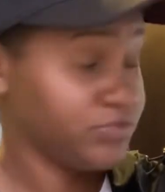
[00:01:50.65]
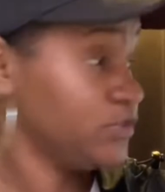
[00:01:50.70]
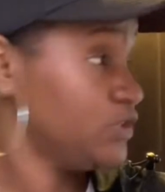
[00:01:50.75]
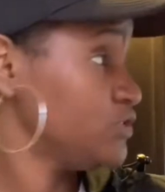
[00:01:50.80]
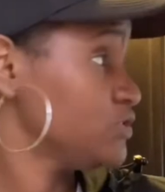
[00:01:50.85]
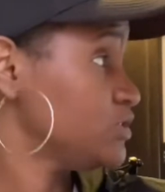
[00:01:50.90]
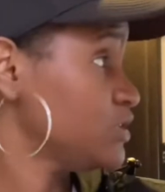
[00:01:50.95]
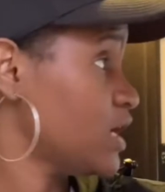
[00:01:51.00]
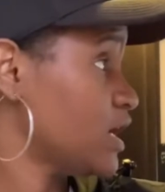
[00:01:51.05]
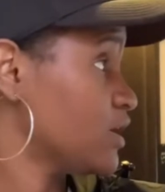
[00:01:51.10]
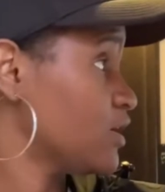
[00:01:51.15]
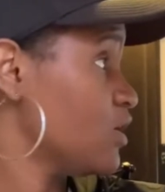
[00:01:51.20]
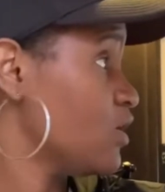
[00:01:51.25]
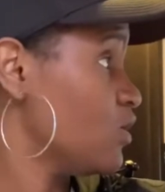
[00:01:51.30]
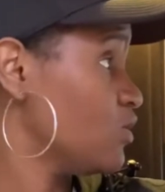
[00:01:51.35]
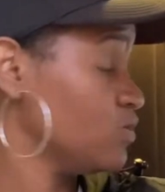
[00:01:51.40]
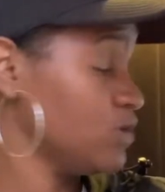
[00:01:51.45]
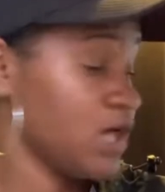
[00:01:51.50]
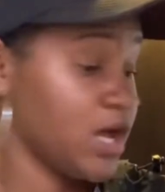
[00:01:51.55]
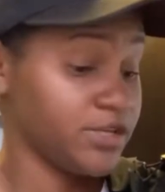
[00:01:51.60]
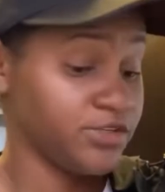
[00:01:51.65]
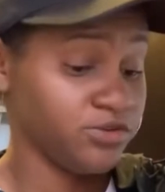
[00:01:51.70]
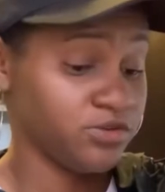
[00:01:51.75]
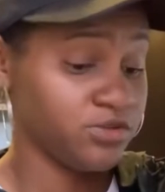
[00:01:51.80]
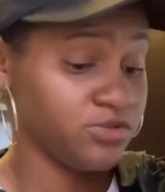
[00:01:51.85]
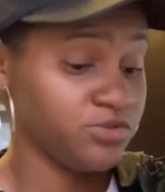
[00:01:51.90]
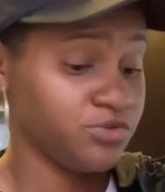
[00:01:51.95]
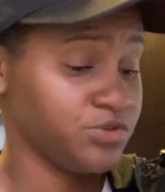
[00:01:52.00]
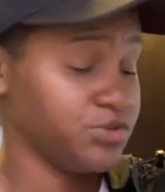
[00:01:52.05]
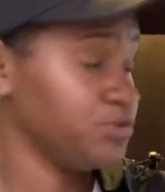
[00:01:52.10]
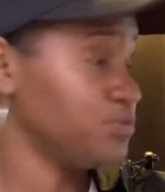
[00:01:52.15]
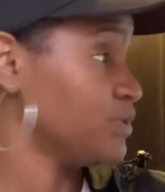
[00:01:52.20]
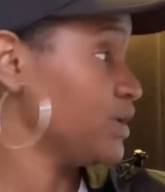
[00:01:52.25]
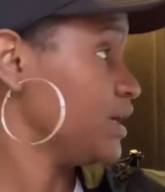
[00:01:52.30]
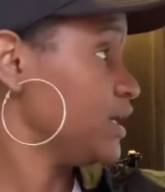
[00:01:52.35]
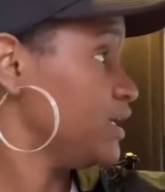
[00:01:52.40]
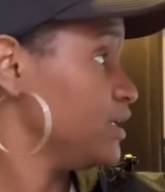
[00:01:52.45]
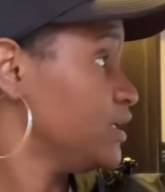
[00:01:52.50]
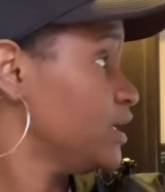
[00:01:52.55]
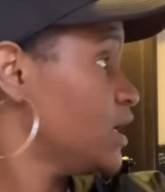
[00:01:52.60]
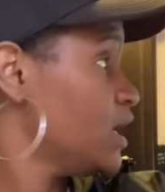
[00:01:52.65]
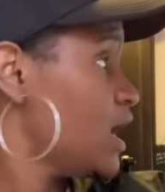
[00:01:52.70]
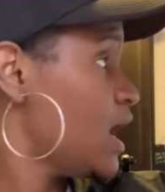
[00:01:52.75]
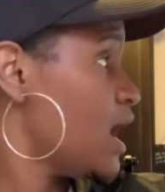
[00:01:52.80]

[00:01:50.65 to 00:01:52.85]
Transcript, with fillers: there's not a whole lot you can do in the rain.